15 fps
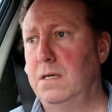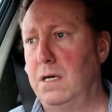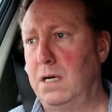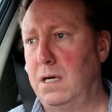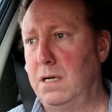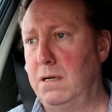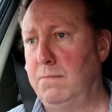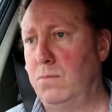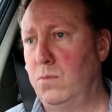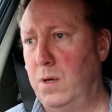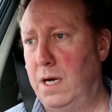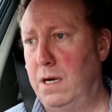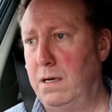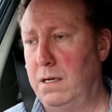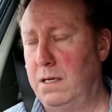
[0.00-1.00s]

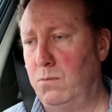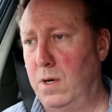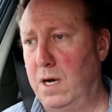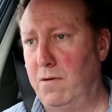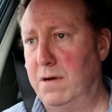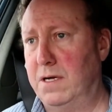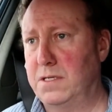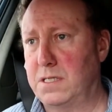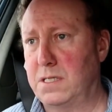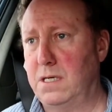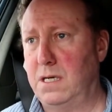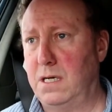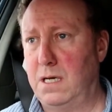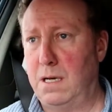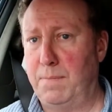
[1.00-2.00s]
whereas
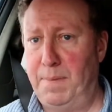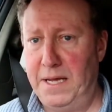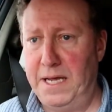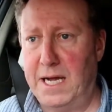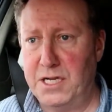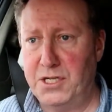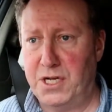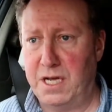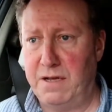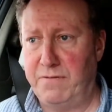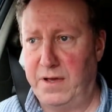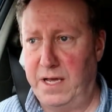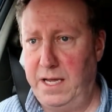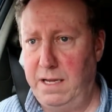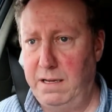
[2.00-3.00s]
a
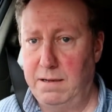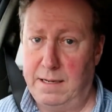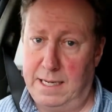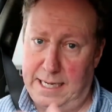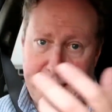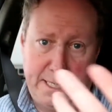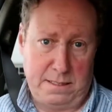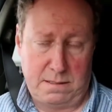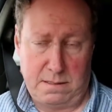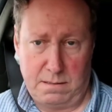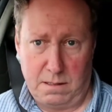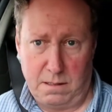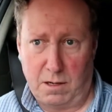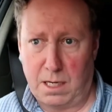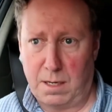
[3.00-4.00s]
PHEV, and
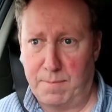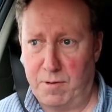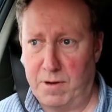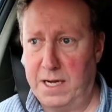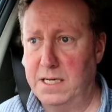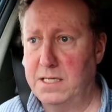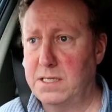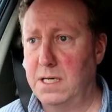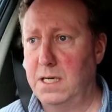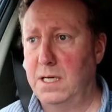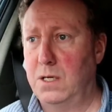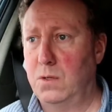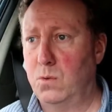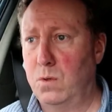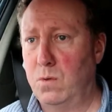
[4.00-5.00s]
like a Prius,
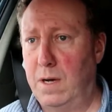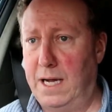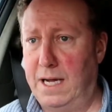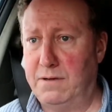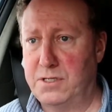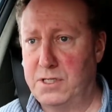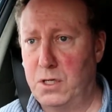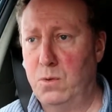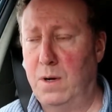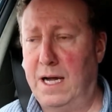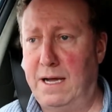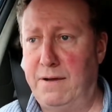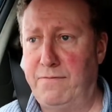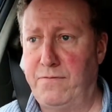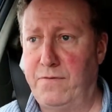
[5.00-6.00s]
will still
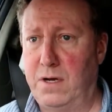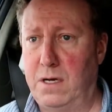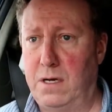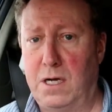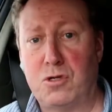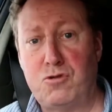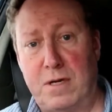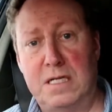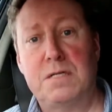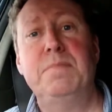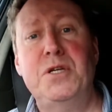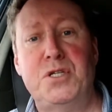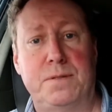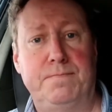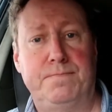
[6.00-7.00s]
have a
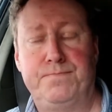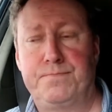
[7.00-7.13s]
transmission.